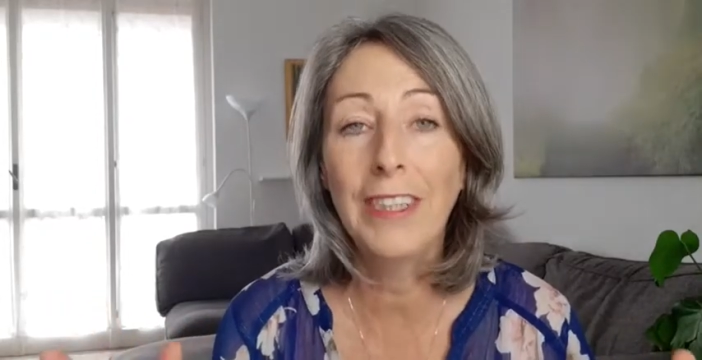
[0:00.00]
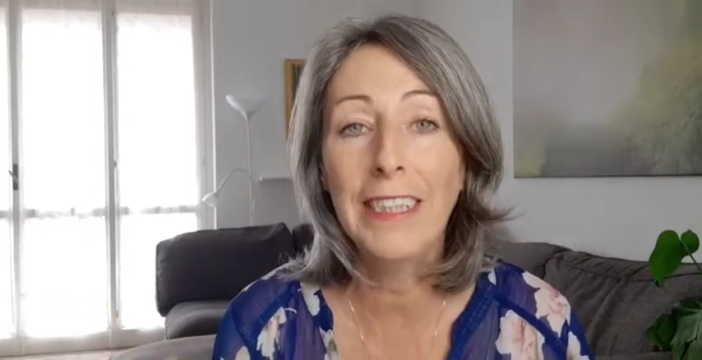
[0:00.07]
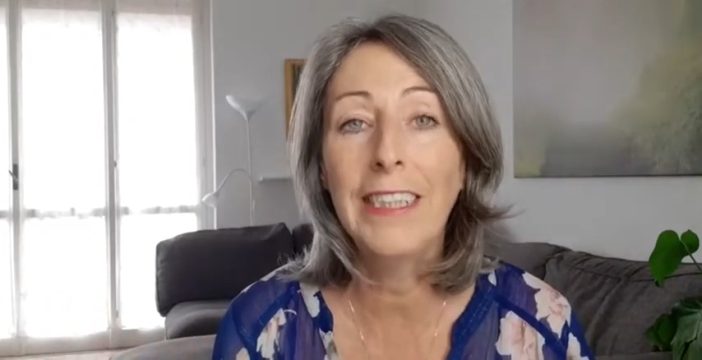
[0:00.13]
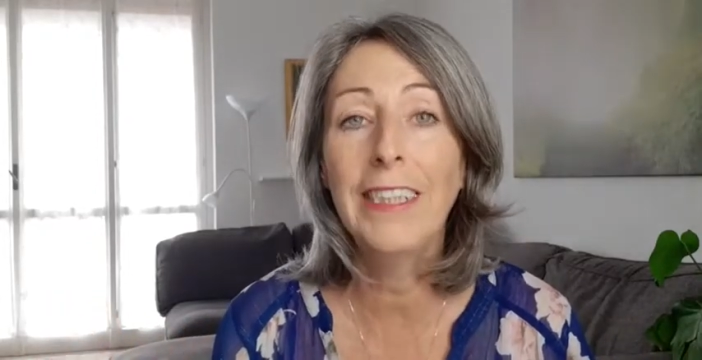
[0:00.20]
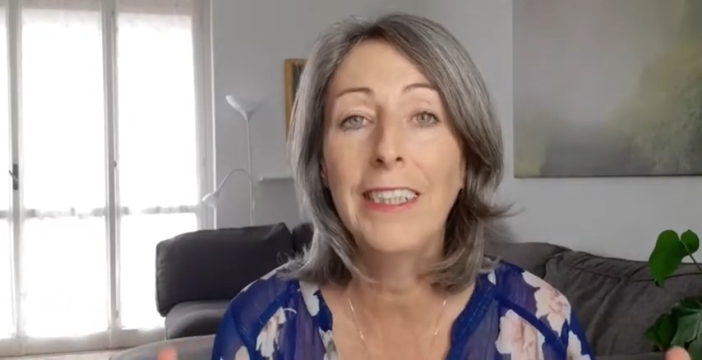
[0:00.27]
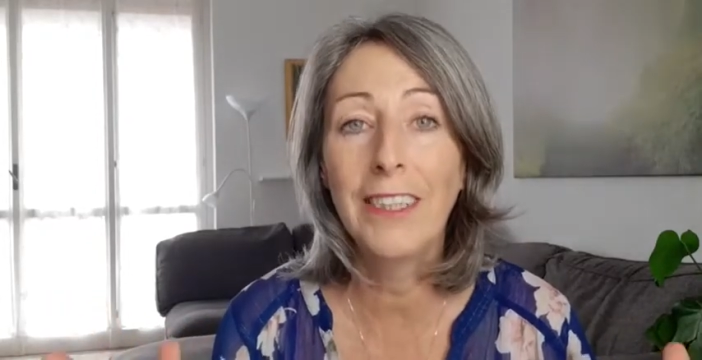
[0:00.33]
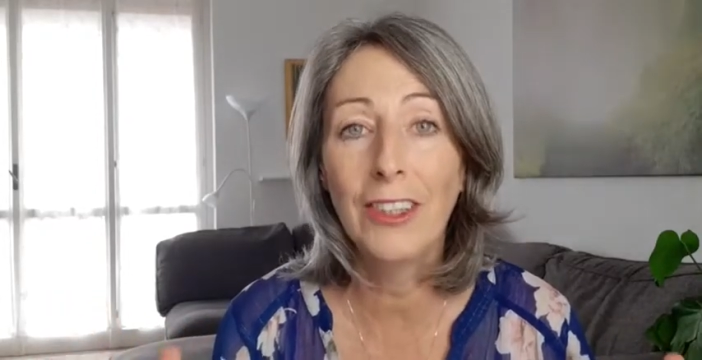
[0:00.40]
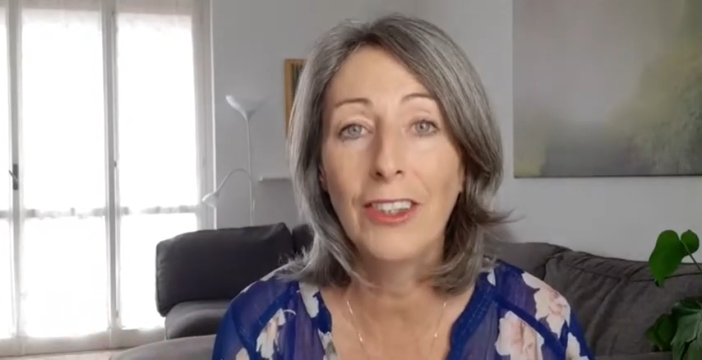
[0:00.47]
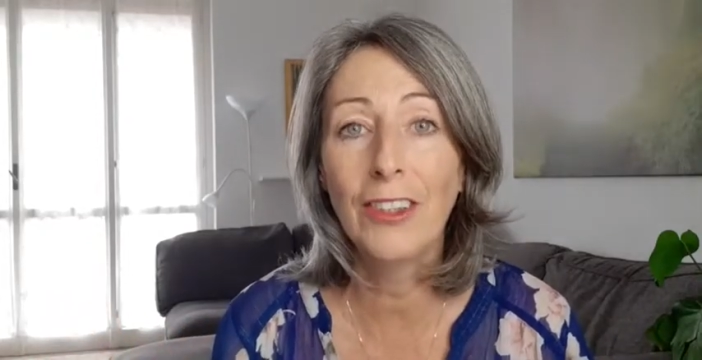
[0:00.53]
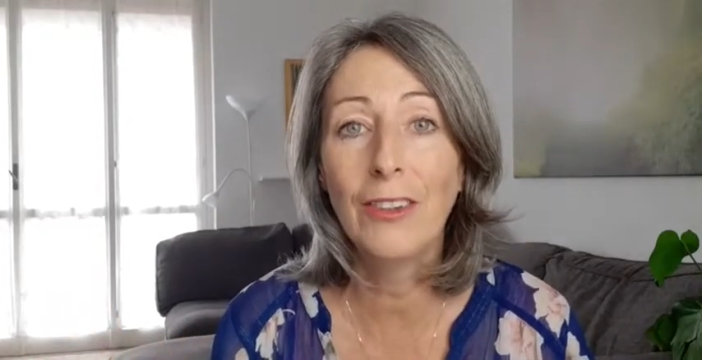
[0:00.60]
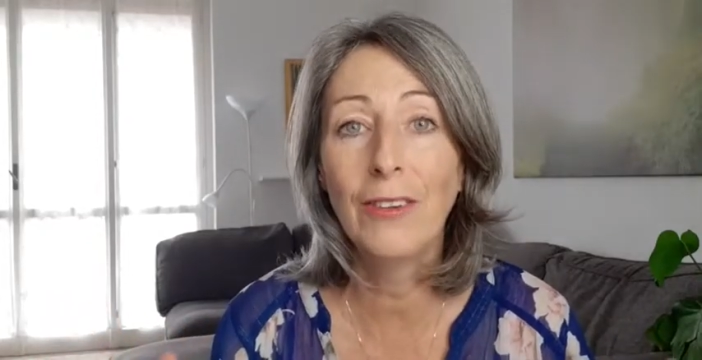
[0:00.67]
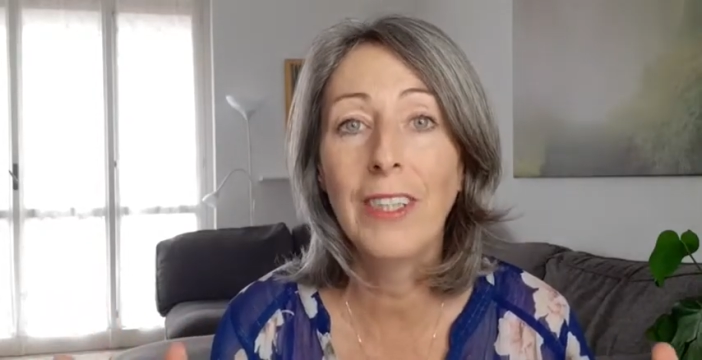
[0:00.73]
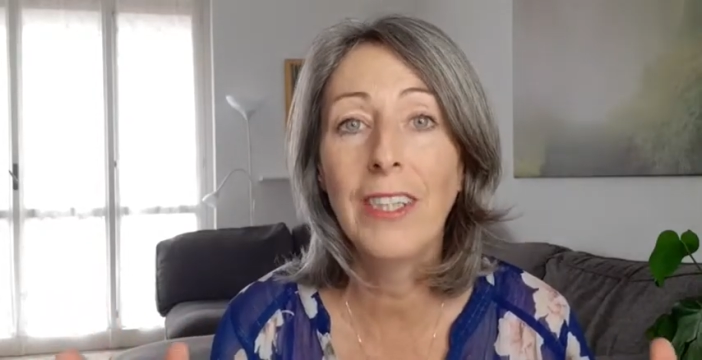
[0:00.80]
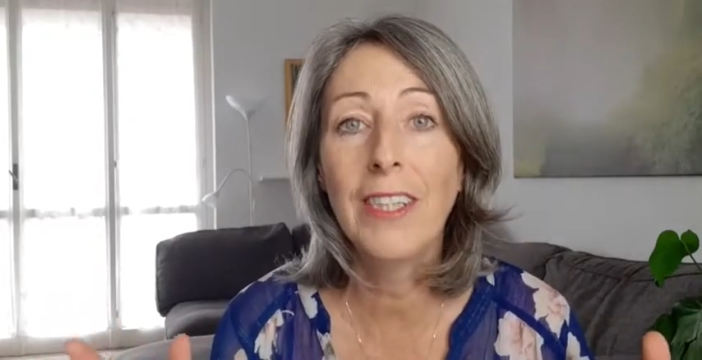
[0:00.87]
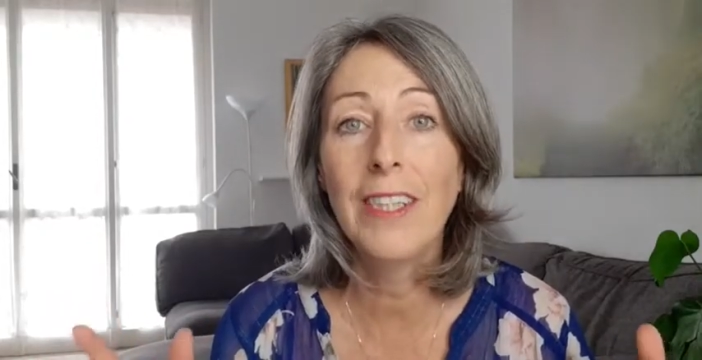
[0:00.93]
need to
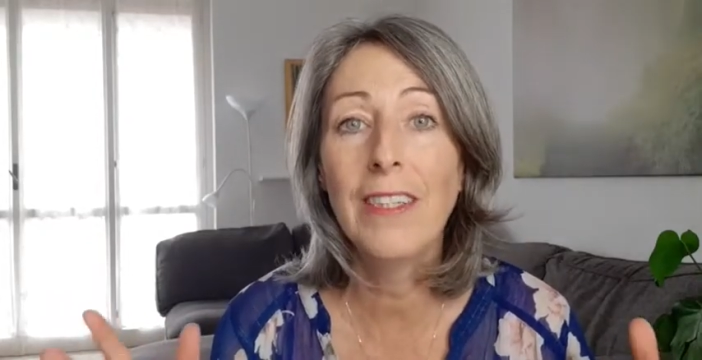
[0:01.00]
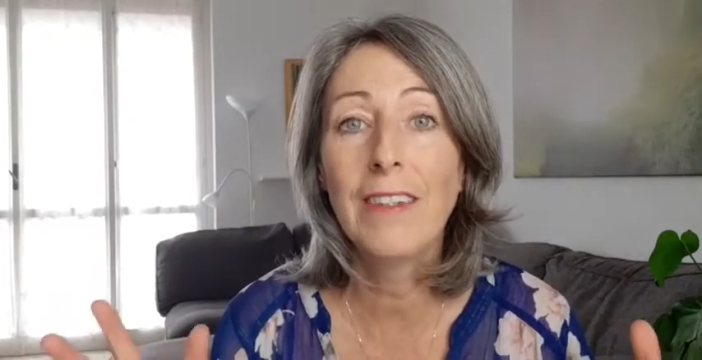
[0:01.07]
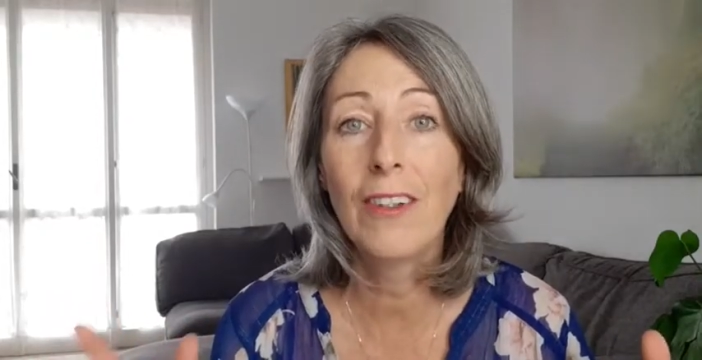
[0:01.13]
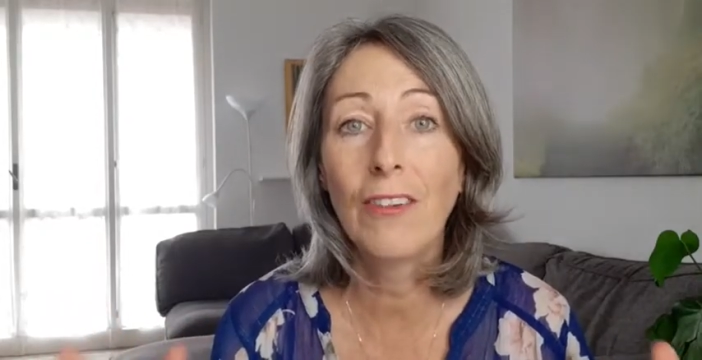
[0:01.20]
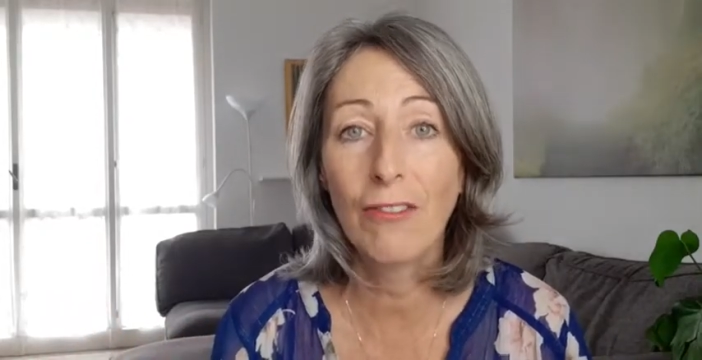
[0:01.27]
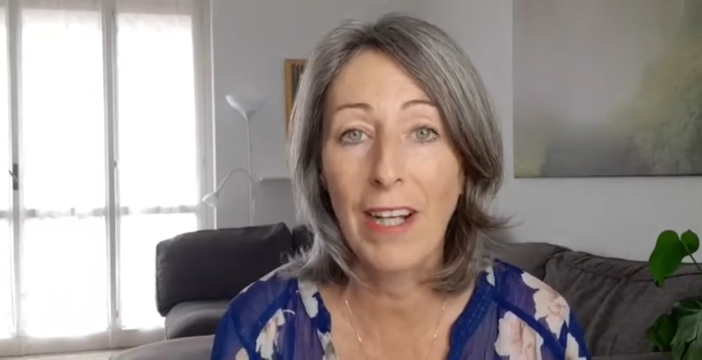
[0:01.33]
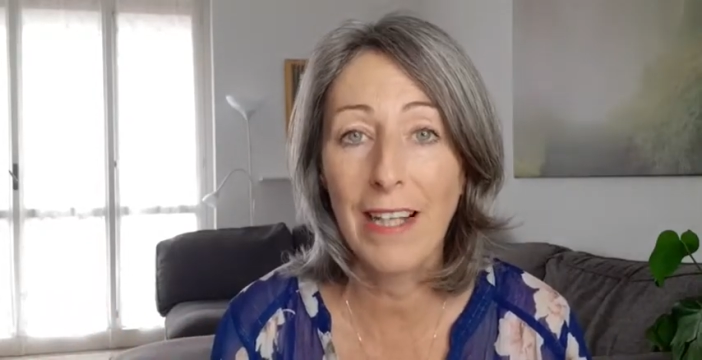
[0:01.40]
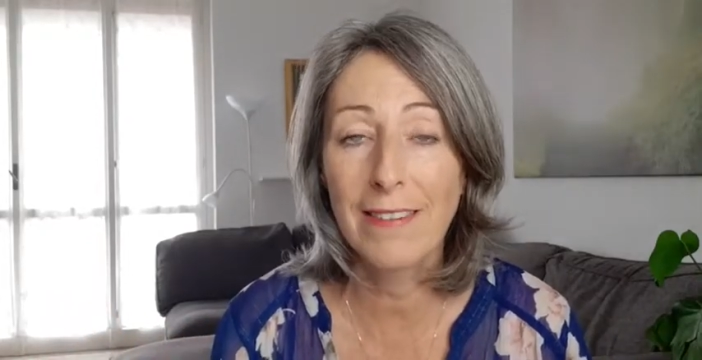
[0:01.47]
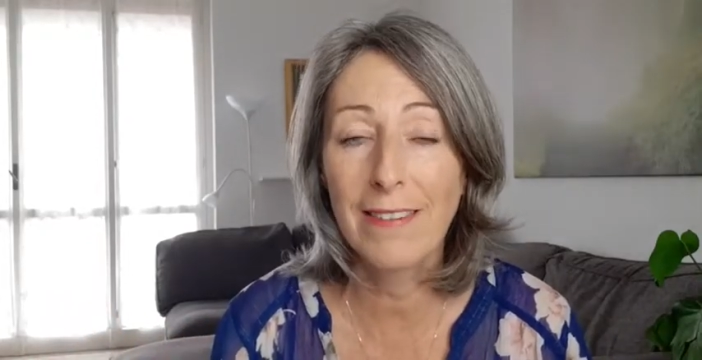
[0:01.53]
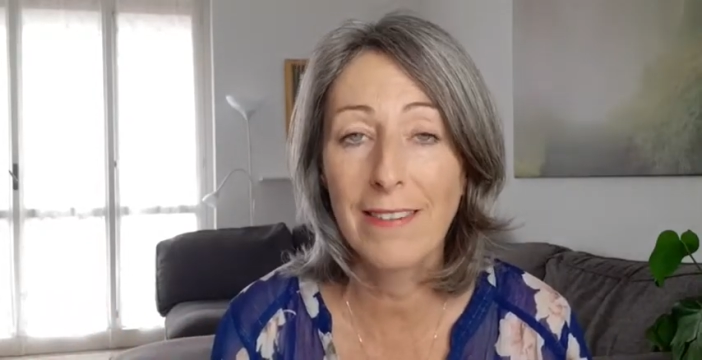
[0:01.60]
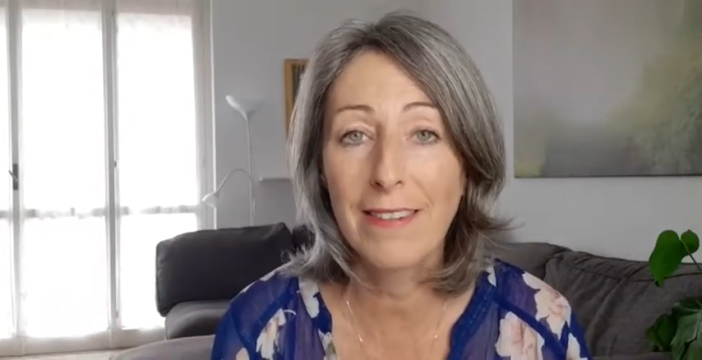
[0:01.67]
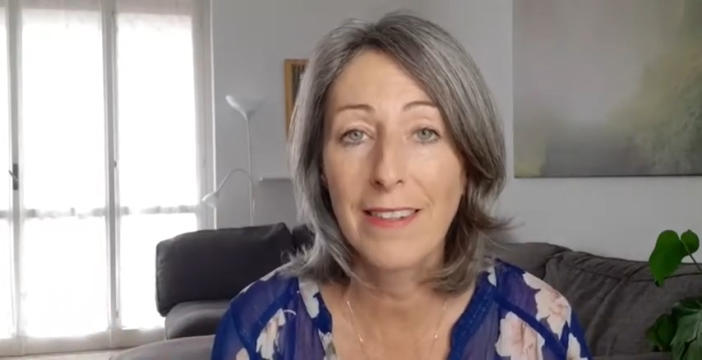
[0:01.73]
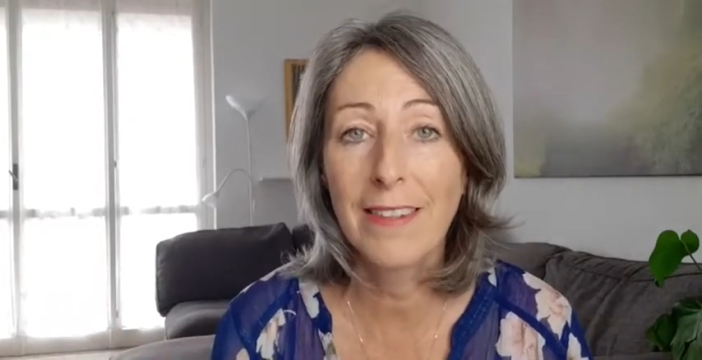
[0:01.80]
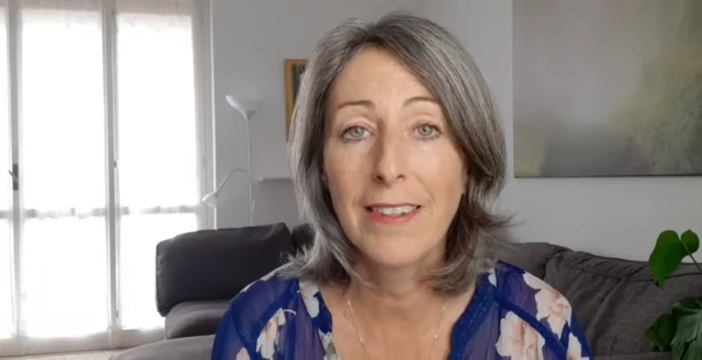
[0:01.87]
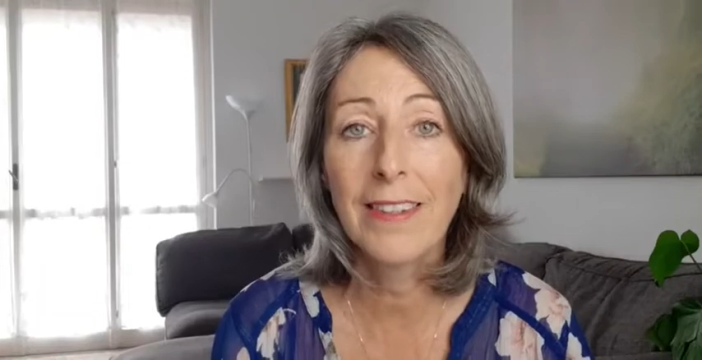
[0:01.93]
do is
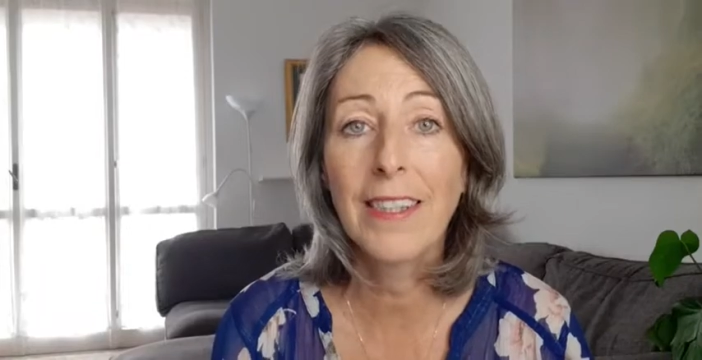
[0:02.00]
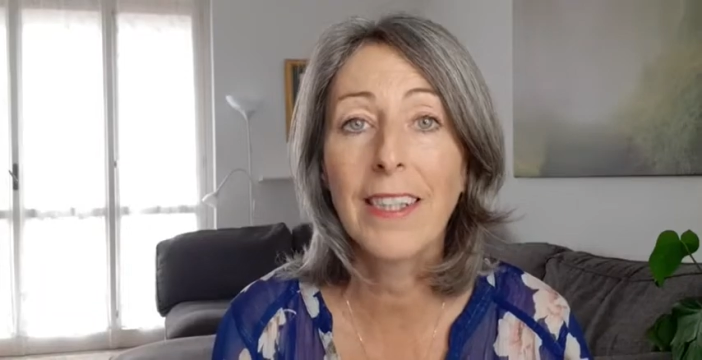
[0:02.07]
rest.